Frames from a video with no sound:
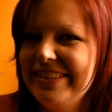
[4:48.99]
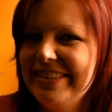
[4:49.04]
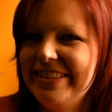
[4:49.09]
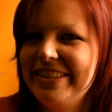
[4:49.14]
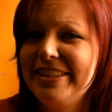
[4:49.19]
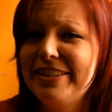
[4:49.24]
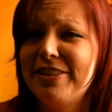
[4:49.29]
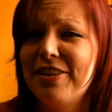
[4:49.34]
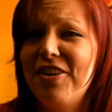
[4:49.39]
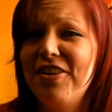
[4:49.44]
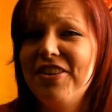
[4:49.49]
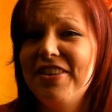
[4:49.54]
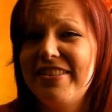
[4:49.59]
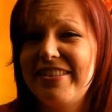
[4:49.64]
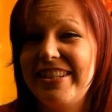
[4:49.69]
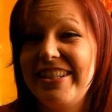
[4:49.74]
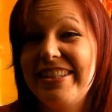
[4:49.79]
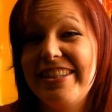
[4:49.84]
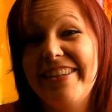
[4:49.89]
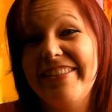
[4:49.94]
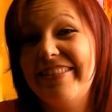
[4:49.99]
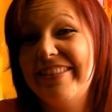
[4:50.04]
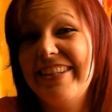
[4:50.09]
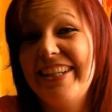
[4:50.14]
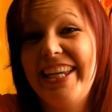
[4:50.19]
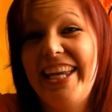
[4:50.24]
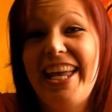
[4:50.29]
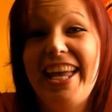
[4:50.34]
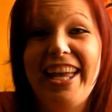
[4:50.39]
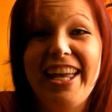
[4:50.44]
as long as he doesn't
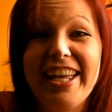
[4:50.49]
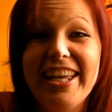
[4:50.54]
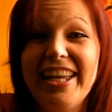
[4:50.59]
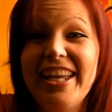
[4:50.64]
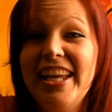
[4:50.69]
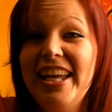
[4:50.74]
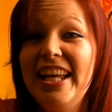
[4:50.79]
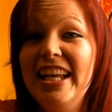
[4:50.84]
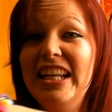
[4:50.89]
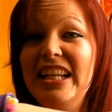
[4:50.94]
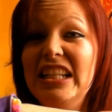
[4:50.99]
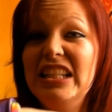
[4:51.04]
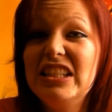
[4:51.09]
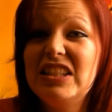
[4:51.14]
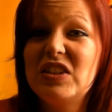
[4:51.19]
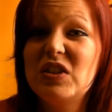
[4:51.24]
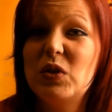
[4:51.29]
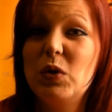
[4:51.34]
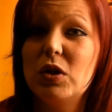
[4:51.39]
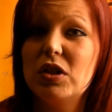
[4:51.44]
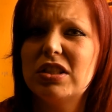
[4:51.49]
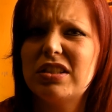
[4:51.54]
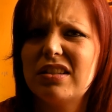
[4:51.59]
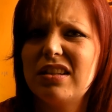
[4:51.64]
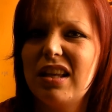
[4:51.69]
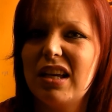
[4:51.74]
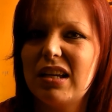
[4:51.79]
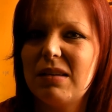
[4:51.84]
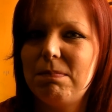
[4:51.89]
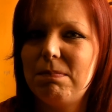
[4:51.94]
get squashed
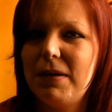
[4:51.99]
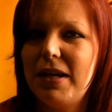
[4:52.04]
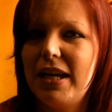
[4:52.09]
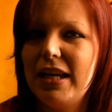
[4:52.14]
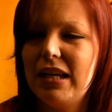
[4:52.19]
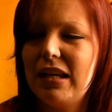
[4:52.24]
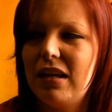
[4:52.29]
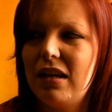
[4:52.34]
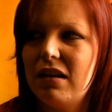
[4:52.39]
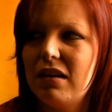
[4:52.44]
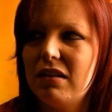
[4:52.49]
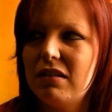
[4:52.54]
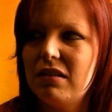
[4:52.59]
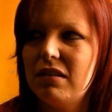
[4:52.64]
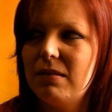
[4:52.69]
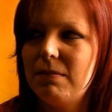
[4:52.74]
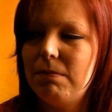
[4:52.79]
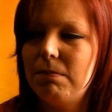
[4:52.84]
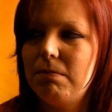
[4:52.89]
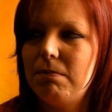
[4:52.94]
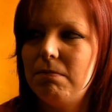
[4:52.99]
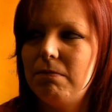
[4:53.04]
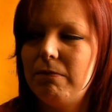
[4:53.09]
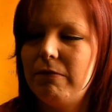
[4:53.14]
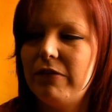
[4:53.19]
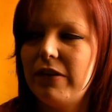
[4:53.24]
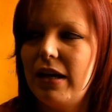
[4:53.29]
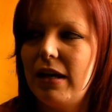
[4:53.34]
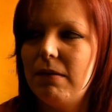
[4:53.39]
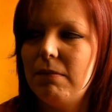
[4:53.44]
like a pancake under the
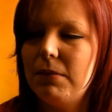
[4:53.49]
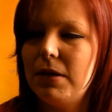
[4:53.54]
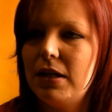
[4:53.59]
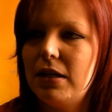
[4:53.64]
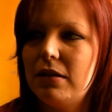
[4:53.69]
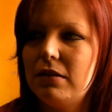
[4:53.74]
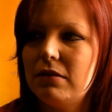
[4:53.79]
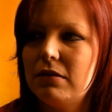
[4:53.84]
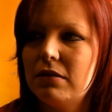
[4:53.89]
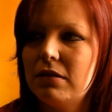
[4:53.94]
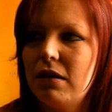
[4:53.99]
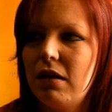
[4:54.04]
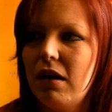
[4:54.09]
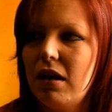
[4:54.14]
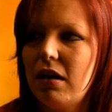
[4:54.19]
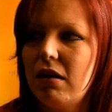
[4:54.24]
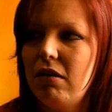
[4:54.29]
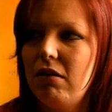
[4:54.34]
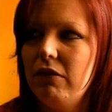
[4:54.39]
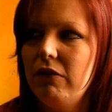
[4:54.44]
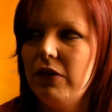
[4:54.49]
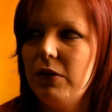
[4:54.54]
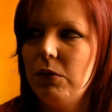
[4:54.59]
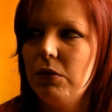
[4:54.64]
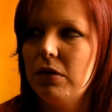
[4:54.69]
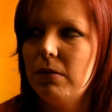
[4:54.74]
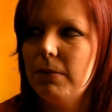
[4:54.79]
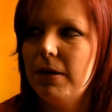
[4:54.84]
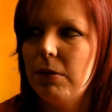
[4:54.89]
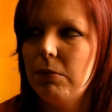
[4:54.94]
fat man. I can't think
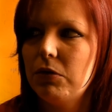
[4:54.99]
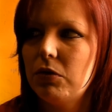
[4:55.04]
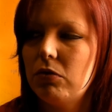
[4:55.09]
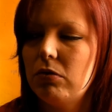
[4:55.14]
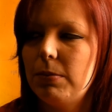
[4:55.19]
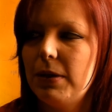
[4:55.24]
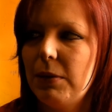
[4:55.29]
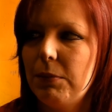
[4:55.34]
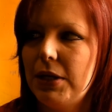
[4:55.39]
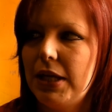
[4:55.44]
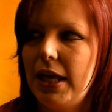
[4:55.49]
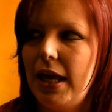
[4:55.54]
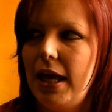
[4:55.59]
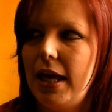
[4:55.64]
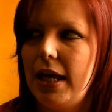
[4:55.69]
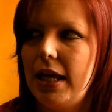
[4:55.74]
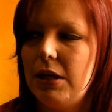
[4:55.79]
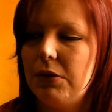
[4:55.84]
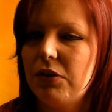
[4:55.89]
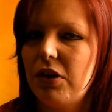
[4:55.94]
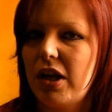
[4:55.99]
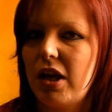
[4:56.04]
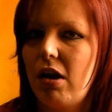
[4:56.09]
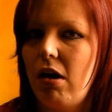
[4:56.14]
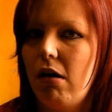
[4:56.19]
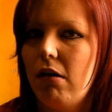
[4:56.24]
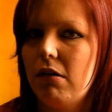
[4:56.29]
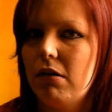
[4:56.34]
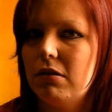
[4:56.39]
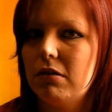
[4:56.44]
what the man was called. It began with K. It was like
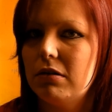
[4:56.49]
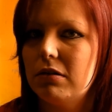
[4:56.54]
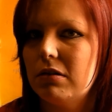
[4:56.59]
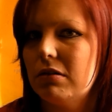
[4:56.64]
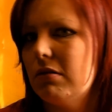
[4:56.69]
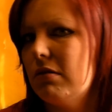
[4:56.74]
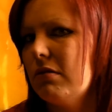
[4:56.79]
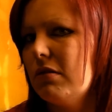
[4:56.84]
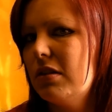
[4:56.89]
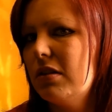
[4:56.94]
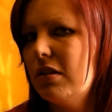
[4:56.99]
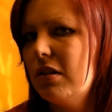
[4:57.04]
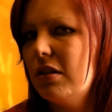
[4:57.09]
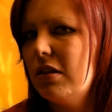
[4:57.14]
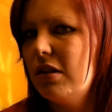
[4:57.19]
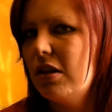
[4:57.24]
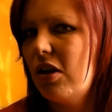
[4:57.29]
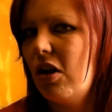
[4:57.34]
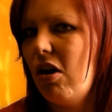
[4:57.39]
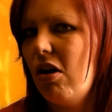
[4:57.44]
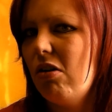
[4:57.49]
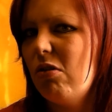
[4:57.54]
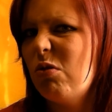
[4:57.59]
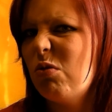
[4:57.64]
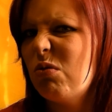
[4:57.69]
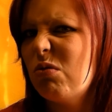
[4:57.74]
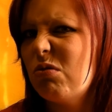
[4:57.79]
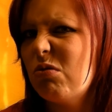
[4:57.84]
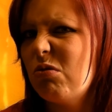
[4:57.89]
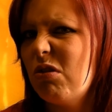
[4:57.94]
Carl. Carl
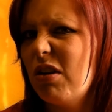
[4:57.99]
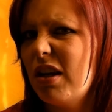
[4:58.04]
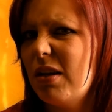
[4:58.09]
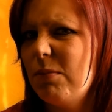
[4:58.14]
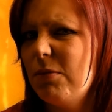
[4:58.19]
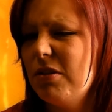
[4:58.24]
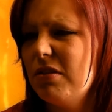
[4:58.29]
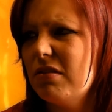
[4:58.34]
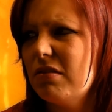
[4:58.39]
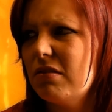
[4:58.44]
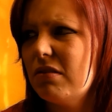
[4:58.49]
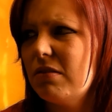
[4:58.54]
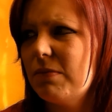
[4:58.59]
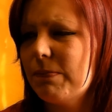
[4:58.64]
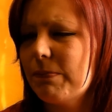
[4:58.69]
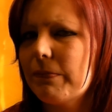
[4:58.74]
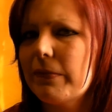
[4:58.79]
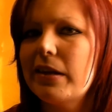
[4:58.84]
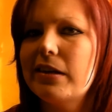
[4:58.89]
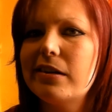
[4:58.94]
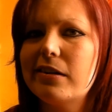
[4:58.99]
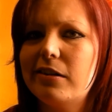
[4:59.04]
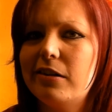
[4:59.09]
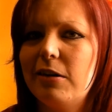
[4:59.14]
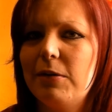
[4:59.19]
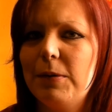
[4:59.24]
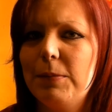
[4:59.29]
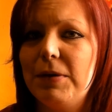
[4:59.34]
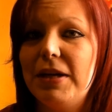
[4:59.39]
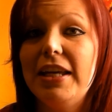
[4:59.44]
Kramer? Can't
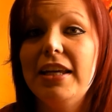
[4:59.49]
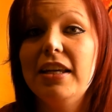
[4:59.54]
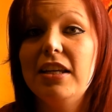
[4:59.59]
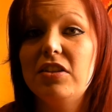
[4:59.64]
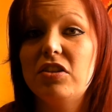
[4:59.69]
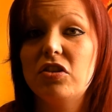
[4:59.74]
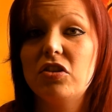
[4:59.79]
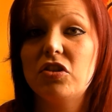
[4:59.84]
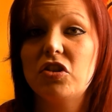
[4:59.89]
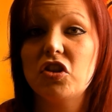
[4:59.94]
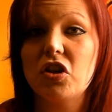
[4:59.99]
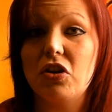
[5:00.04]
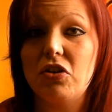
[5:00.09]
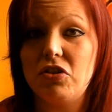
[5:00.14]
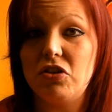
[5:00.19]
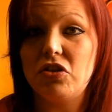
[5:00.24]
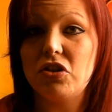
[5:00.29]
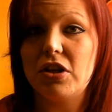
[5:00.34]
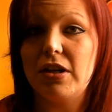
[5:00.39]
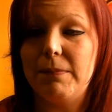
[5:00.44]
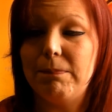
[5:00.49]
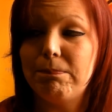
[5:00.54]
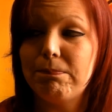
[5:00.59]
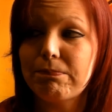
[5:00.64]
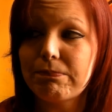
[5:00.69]
remember. It's a good show. You should come.